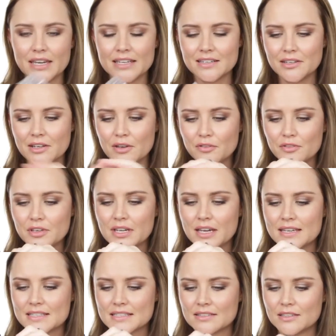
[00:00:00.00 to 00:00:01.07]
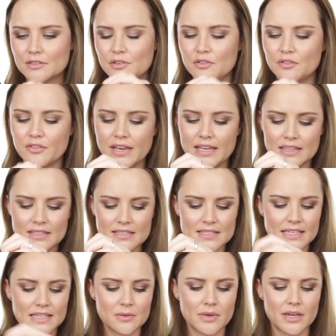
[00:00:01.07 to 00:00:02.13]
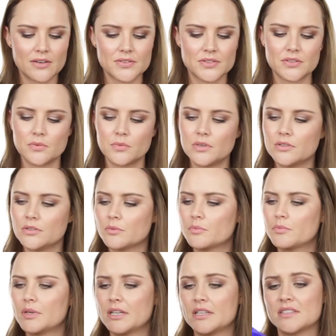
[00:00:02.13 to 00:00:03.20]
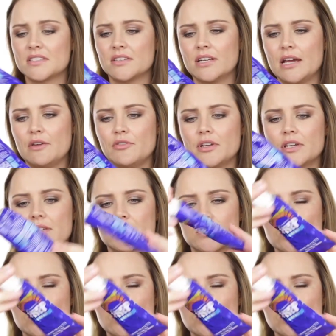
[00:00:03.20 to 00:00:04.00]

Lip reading: I don't know if you find this anywhere else in the world but in South Africa. It's